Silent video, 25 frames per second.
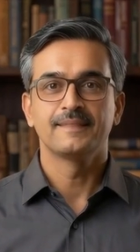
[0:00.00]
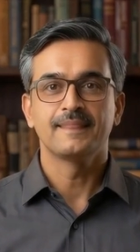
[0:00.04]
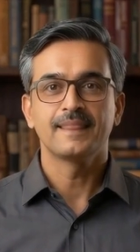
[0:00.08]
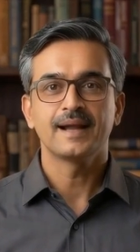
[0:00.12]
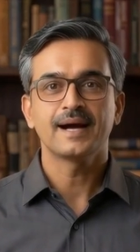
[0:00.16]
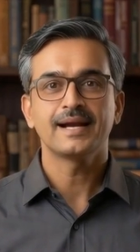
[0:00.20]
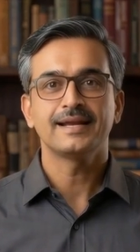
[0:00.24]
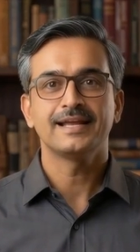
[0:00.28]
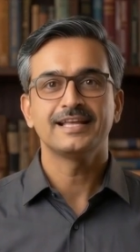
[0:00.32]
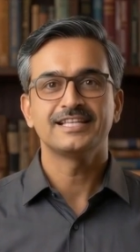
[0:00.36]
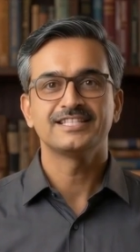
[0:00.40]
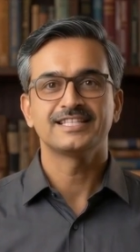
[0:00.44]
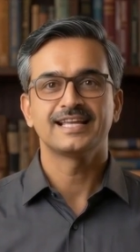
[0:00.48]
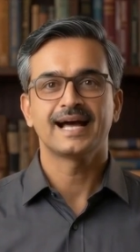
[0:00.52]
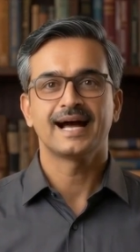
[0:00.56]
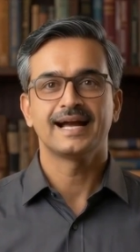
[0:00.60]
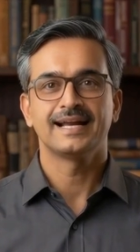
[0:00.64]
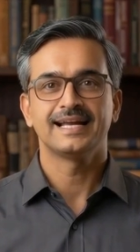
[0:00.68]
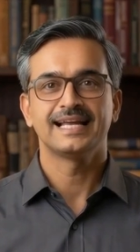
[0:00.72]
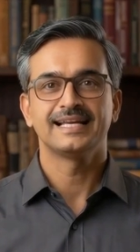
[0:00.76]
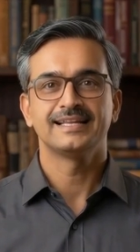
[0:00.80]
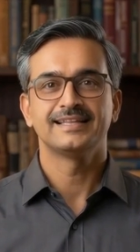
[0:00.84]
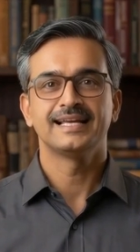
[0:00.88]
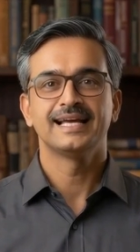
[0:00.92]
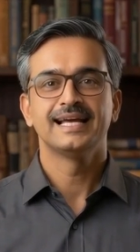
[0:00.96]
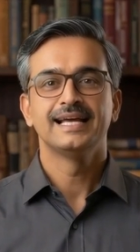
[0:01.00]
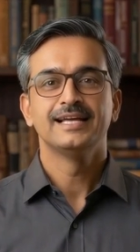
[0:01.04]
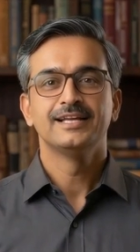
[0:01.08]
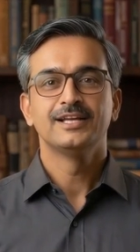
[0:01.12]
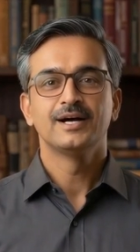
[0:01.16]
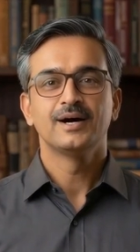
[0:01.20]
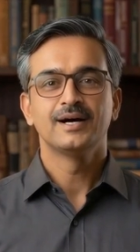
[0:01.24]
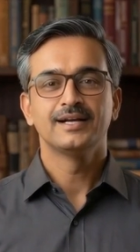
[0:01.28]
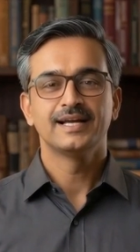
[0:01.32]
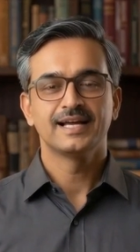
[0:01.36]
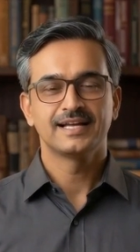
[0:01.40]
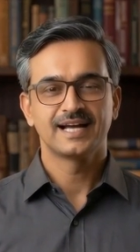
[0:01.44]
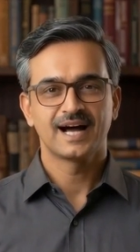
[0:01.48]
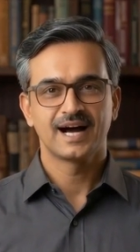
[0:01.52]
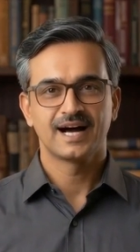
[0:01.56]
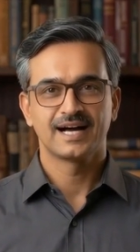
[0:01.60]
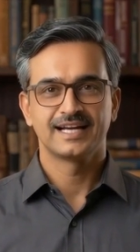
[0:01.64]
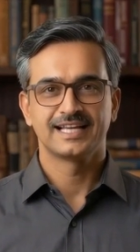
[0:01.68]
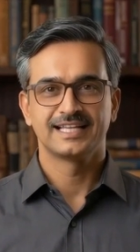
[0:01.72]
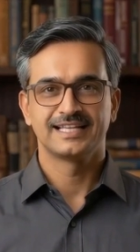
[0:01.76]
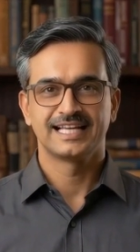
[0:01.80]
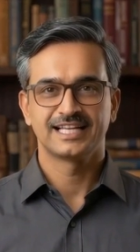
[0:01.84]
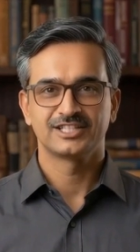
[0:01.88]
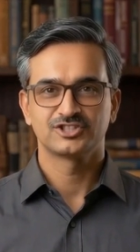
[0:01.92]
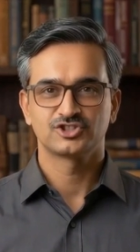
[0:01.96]
Understanding the internal
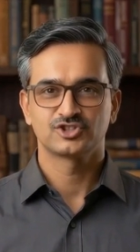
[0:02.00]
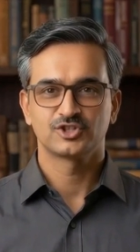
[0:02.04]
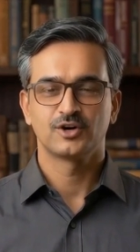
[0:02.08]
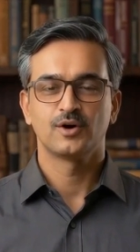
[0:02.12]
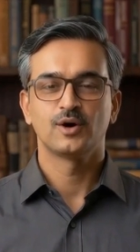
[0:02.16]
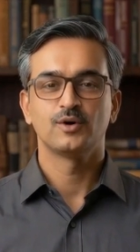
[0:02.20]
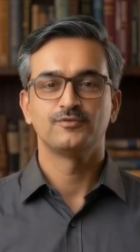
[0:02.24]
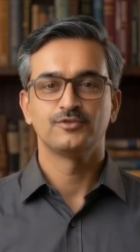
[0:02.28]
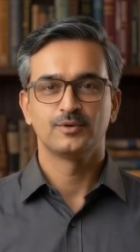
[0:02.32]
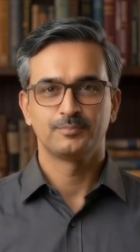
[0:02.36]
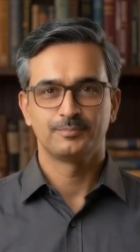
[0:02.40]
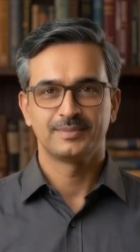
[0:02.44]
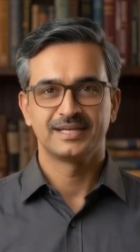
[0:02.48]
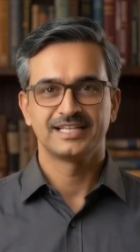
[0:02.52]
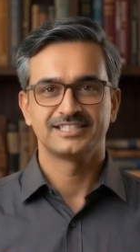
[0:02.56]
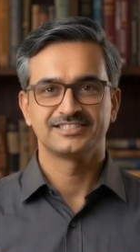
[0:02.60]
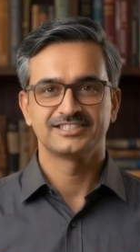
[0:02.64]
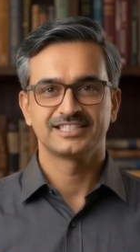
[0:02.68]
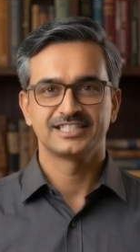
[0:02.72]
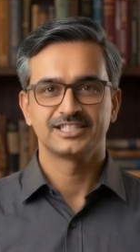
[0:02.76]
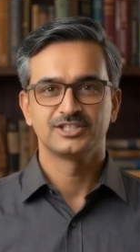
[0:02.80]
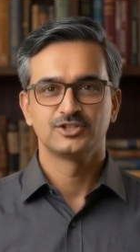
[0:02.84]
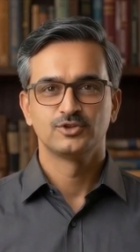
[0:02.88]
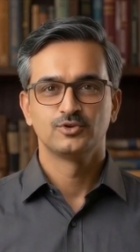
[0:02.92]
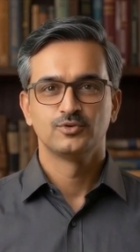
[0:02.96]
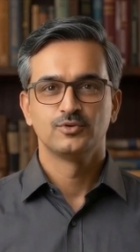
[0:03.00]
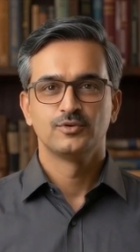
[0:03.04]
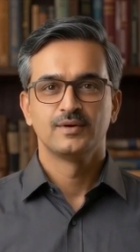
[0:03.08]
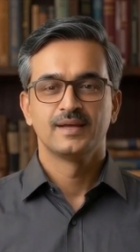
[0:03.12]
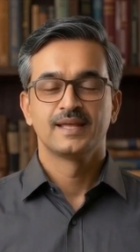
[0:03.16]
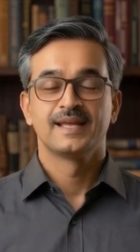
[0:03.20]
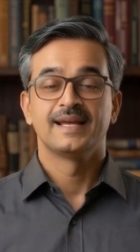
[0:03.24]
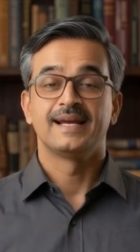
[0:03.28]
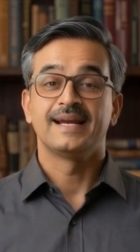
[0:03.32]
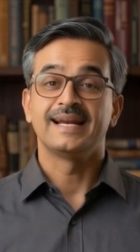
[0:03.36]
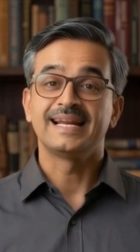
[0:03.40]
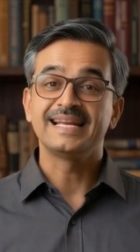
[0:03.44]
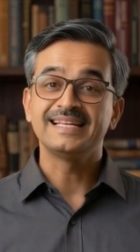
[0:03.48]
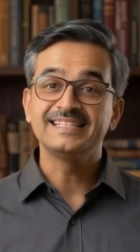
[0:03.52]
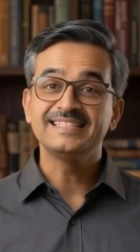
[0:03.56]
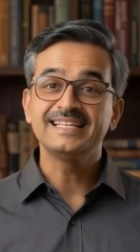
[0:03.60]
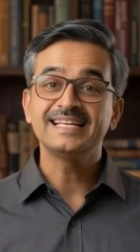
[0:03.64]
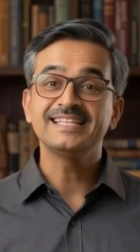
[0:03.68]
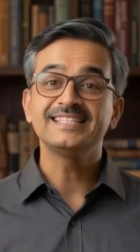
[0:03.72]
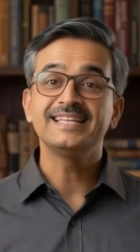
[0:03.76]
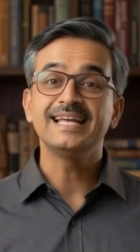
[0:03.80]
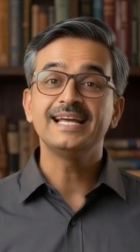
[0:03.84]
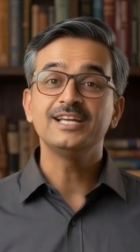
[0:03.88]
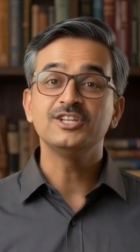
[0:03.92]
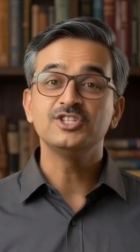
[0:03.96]
architecture of a BCU is
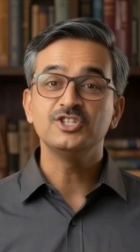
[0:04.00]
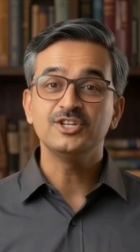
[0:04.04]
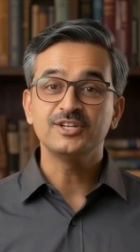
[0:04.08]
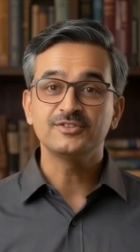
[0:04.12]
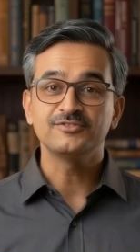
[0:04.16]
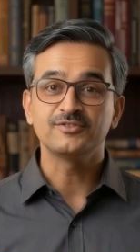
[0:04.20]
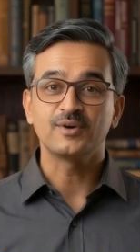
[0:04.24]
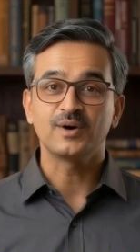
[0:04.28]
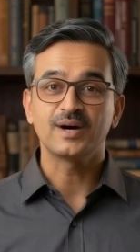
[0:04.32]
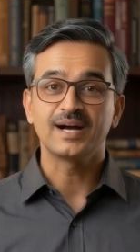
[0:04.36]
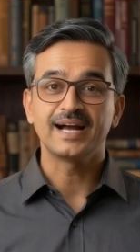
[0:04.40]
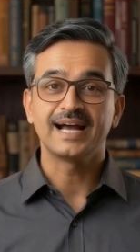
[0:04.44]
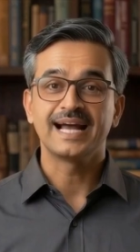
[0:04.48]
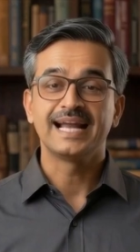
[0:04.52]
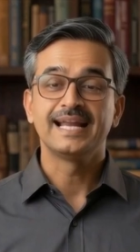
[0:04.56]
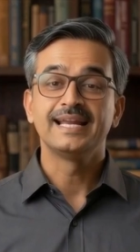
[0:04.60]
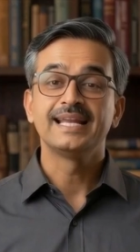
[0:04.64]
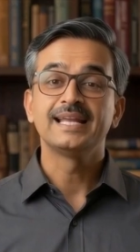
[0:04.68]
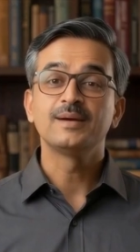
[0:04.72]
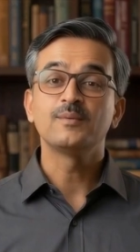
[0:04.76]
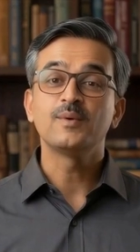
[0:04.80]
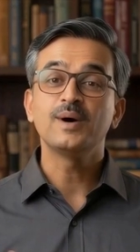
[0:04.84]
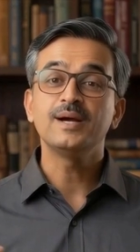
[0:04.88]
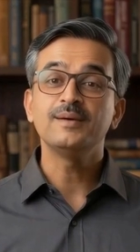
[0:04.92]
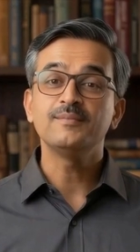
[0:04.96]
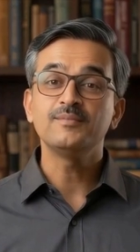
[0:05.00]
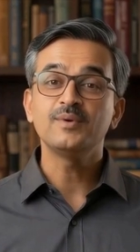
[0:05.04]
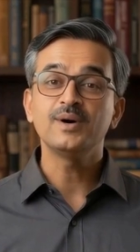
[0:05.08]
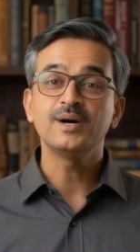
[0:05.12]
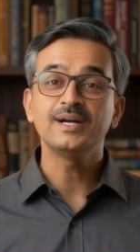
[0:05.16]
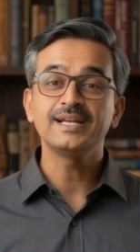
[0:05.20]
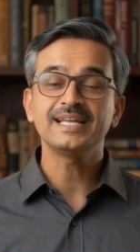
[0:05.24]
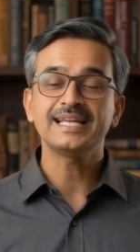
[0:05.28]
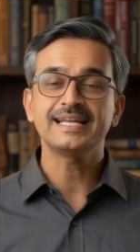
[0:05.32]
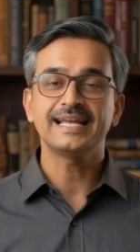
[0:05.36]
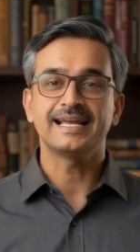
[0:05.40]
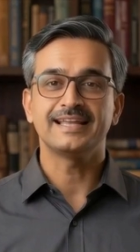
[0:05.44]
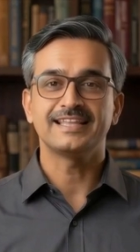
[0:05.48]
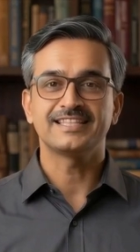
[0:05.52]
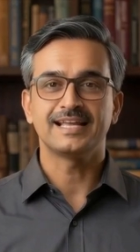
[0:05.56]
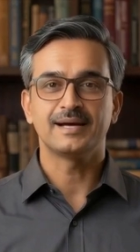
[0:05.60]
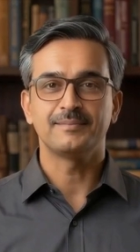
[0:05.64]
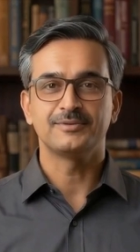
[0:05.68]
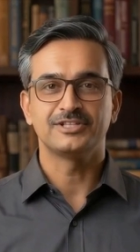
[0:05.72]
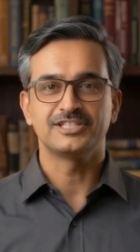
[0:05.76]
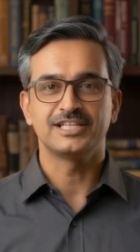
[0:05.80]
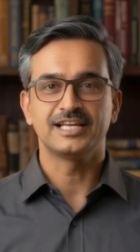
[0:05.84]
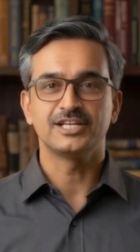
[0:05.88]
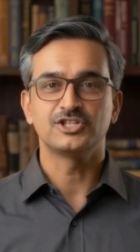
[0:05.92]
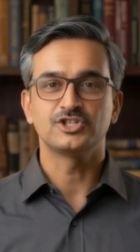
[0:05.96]
essential for anyone working in
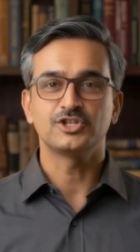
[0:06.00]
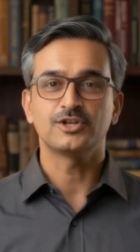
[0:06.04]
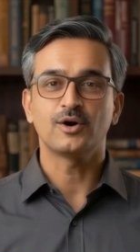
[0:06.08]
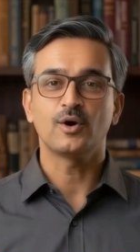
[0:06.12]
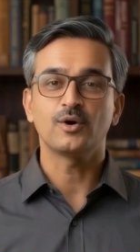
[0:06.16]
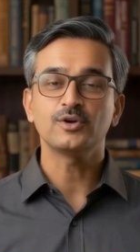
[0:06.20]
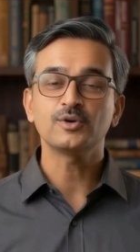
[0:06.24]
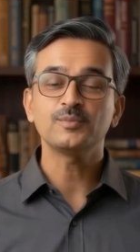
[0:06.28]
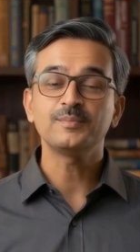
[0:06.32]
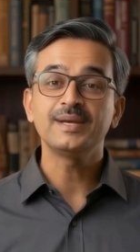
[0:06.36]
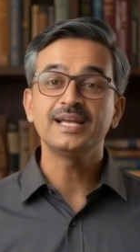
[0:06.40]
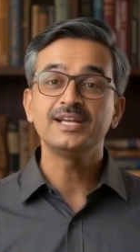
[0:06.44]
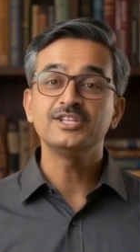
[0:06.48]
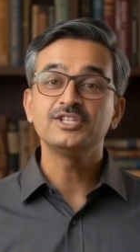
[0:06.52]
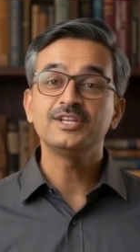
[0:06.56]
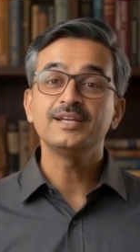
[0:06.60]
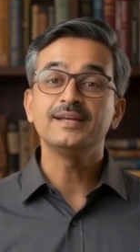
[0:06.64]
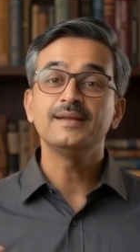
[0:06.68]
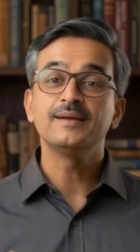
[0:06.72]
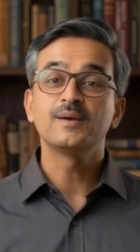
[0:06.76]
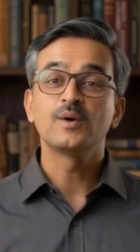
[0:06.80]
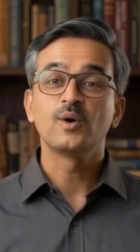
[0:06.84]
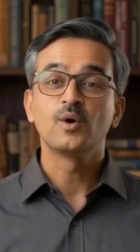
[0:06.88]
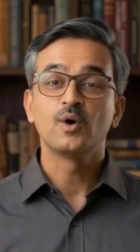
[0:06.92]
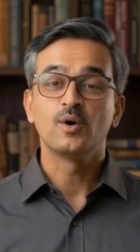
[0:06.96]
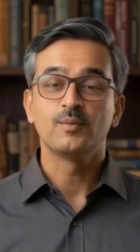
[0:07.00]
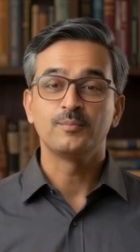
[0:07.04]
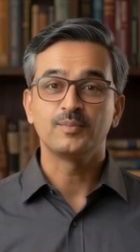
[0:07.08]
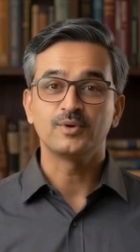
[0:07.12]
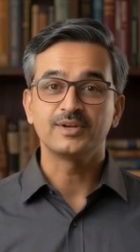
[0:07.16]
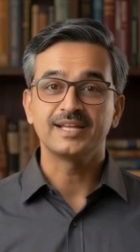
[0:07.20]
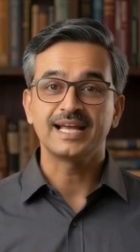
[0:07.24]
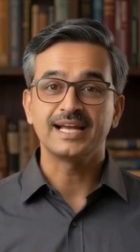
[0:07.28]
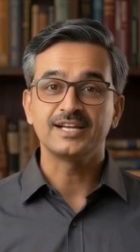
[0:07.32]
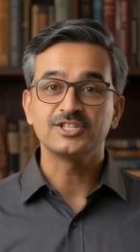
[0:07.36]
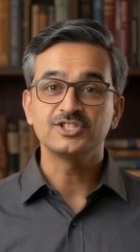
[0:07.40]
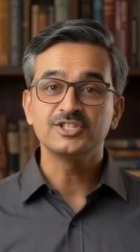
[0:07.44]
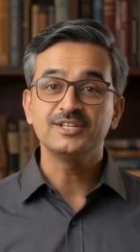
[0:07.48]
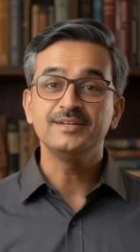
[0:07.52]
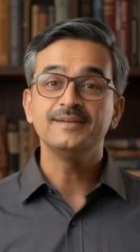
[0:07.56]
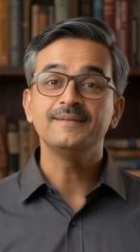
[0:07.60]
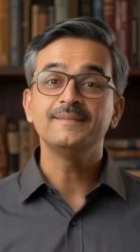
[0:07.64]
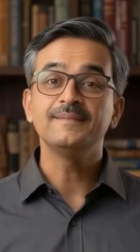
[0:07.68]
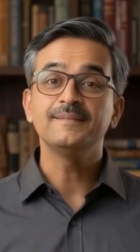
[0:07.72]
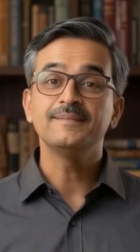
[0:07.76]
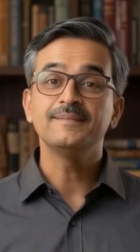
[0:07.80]
substation automation or protection.